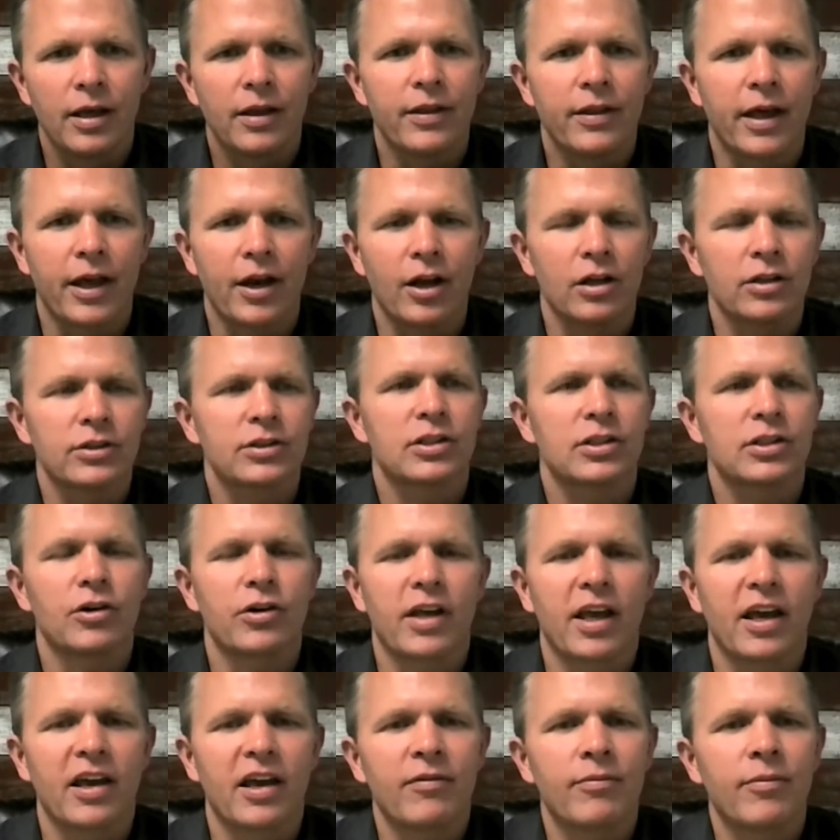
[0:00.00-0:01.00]
That also
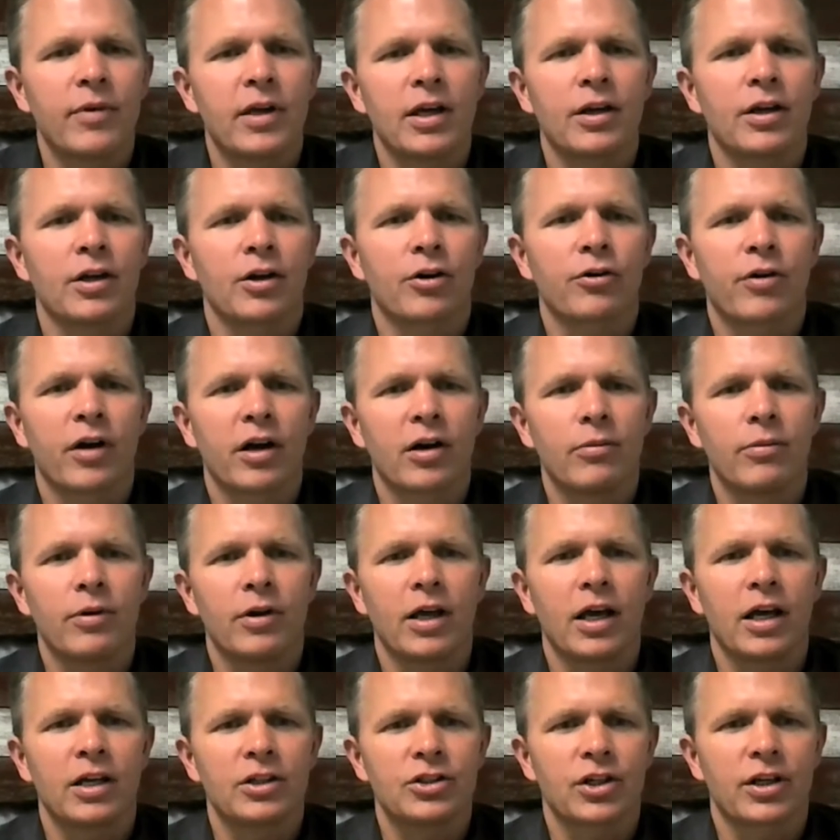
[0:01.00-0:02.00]
gave me an incredible
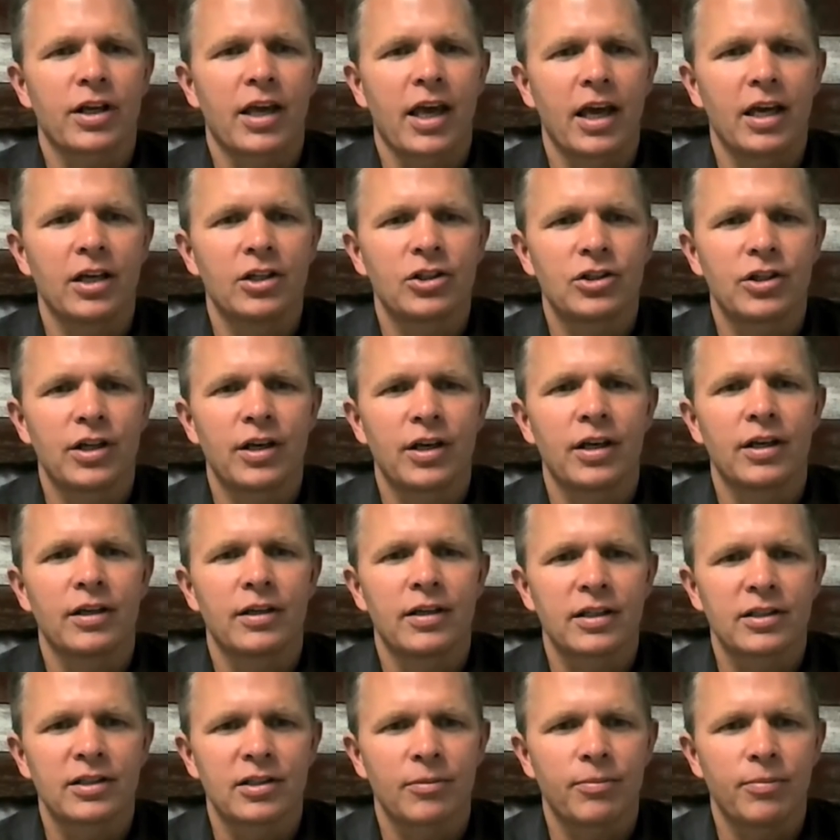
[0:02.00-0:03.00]
education and
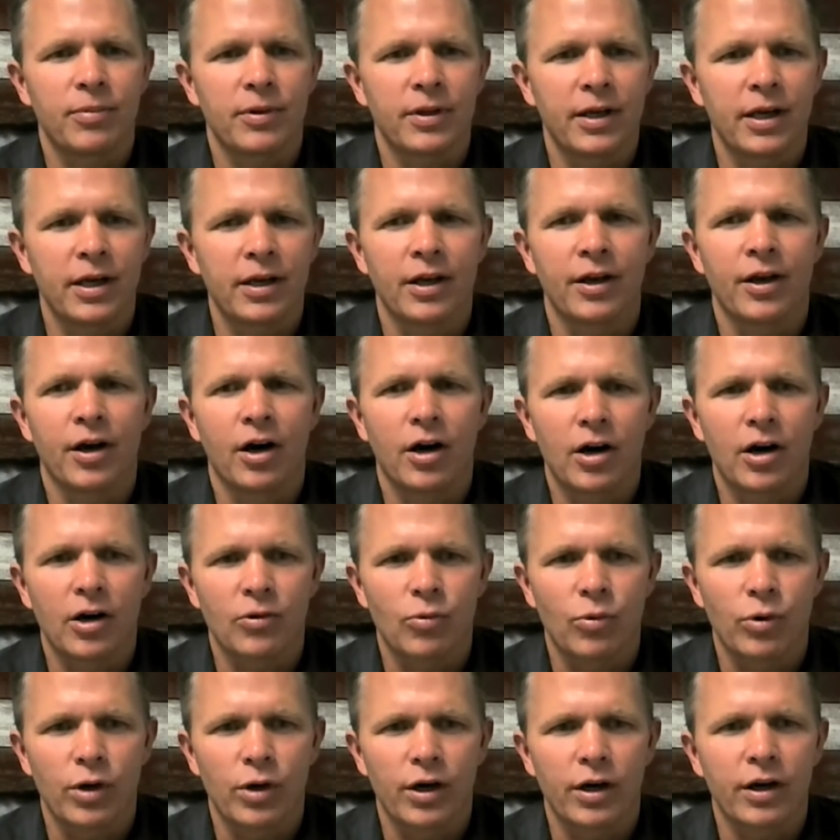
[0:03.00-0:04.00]
discipline and
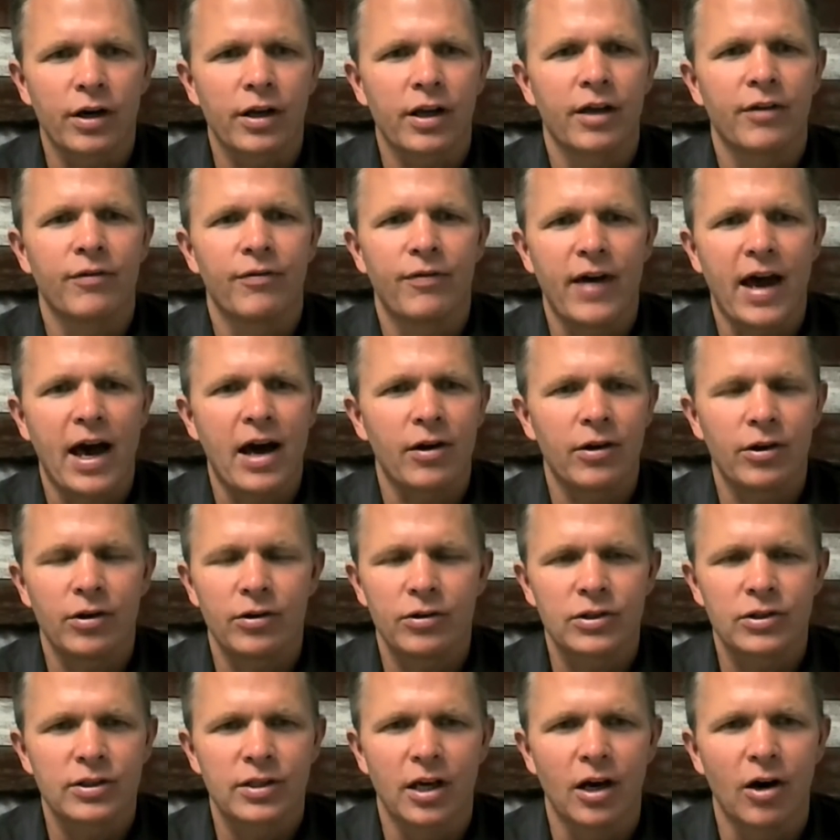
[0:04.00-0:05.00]
hard work and
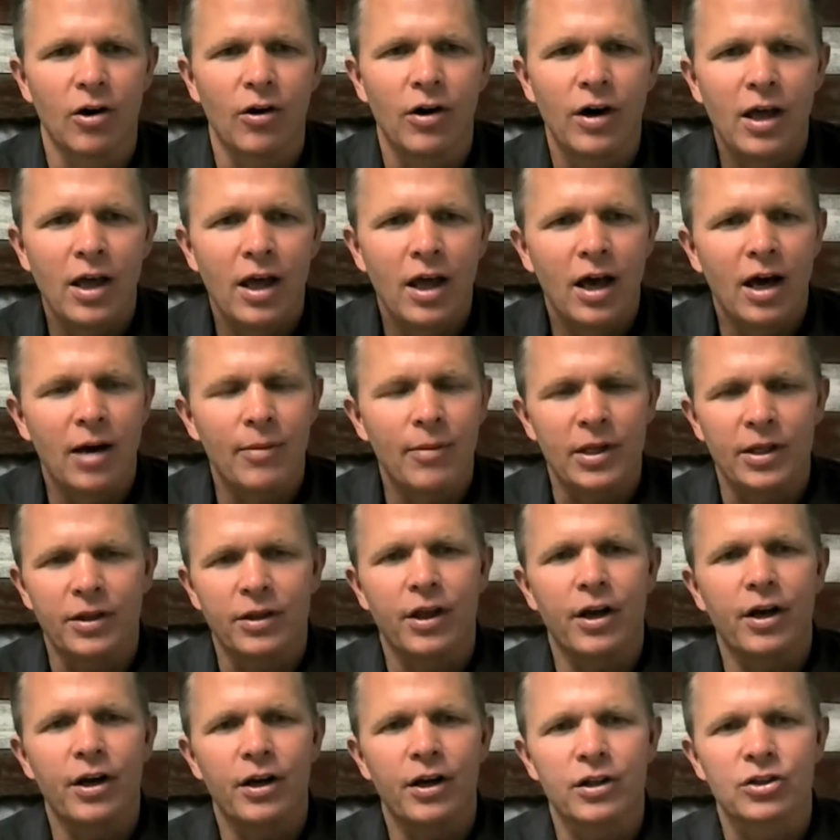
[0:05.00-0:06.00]
values. So, I mean,
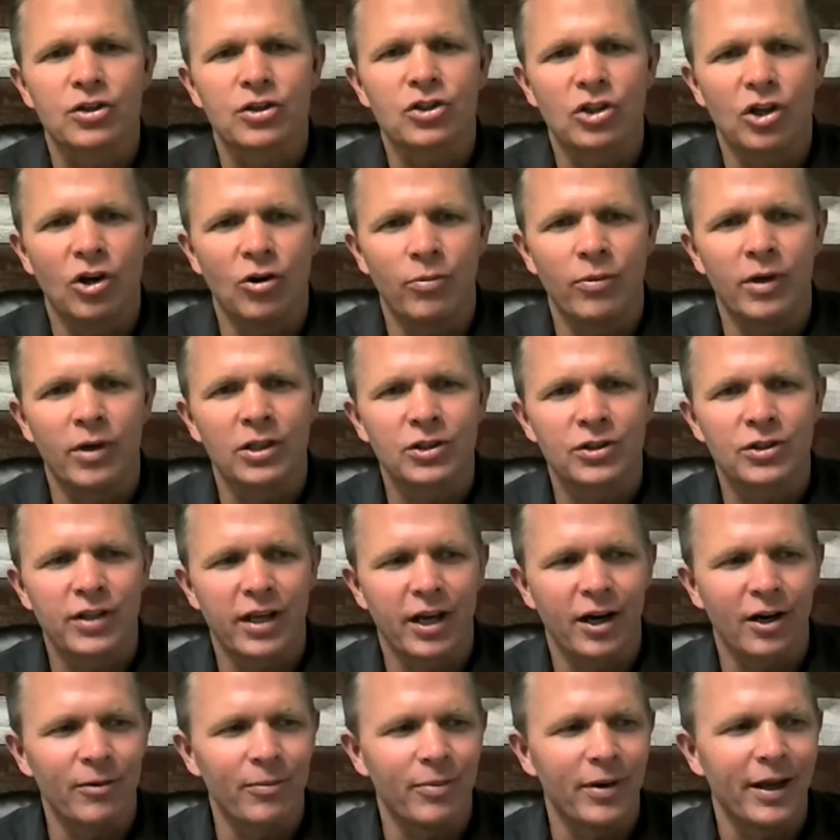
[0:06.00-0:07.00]
there is so much
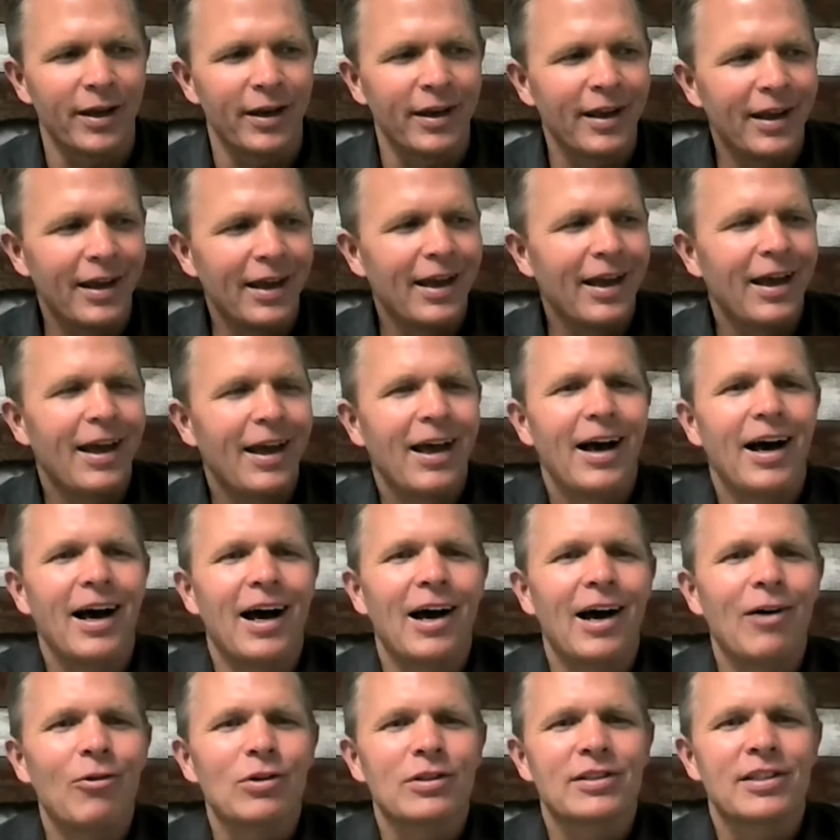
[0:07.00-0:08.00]
there, but
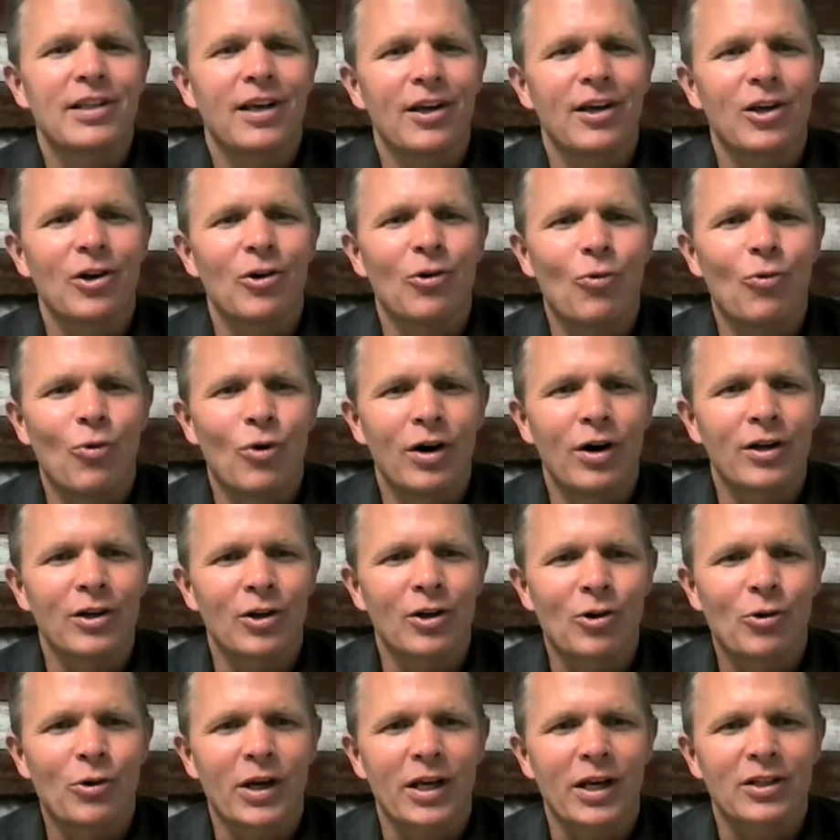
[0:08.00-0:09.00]
I will tell you one
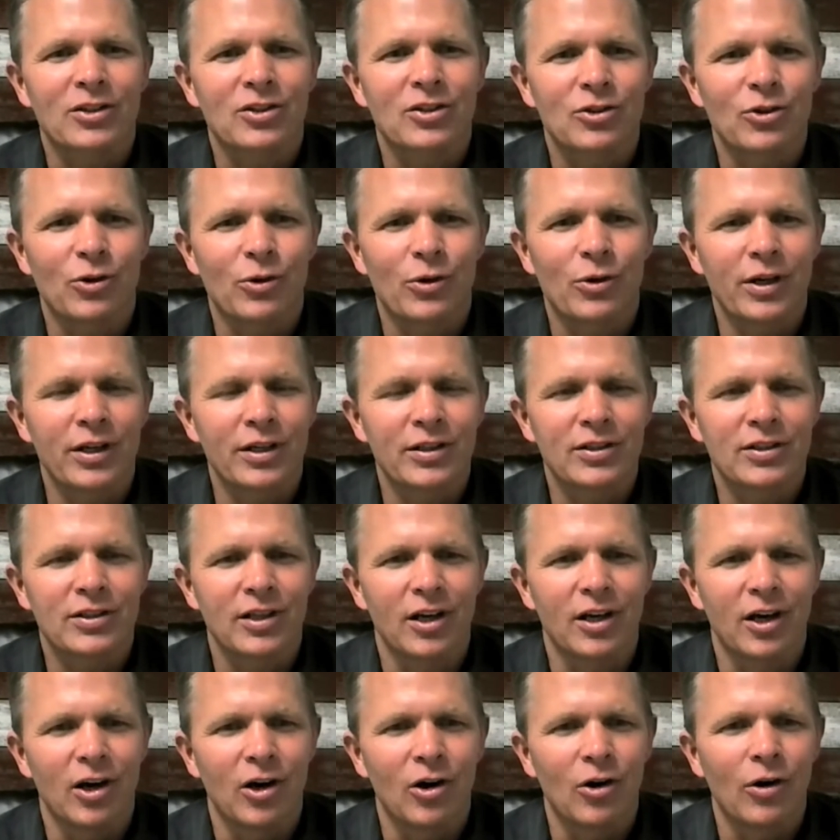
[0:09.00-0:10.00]
quick story.
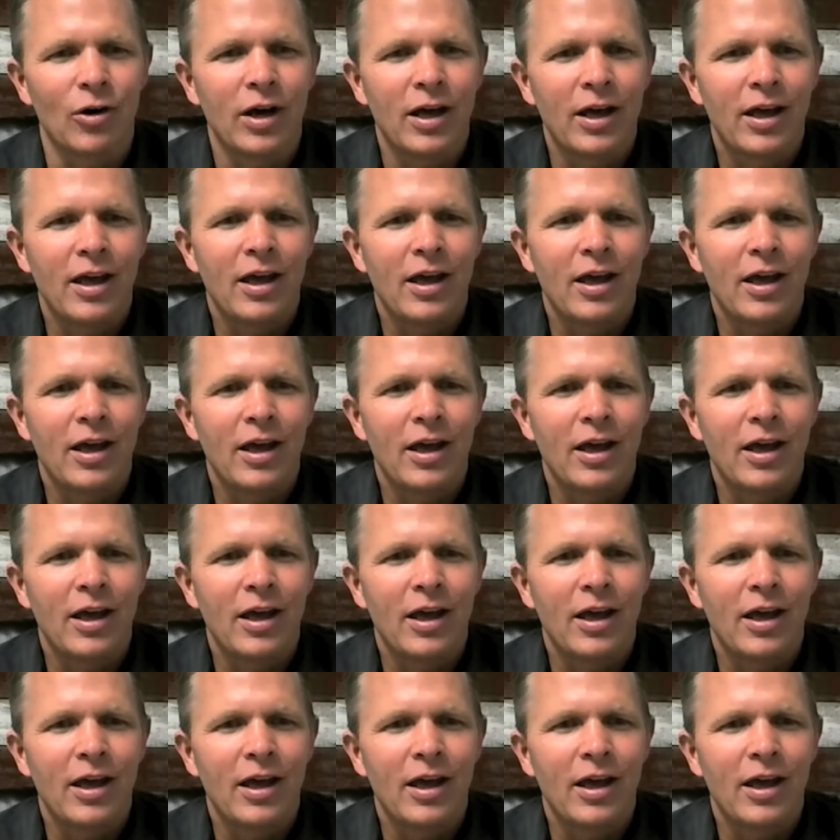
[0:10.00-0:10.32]
So,